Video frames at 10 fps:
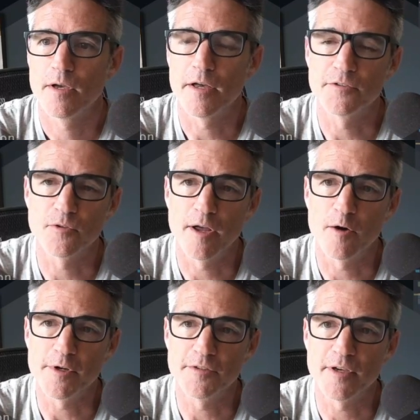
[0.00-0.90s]
And so now
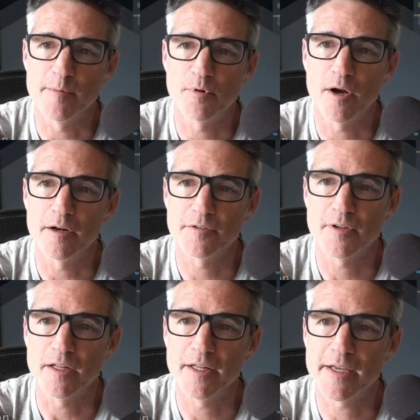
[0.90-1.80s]
we say
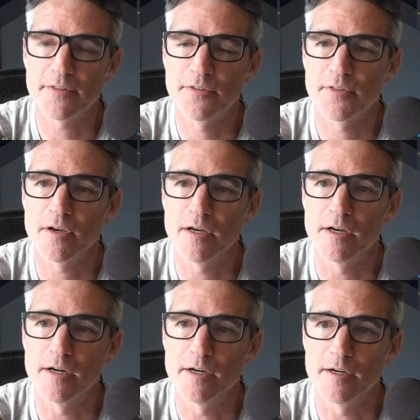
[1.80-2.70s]
products.length.
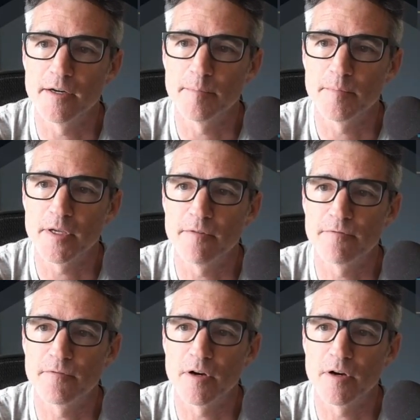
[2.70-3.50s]
If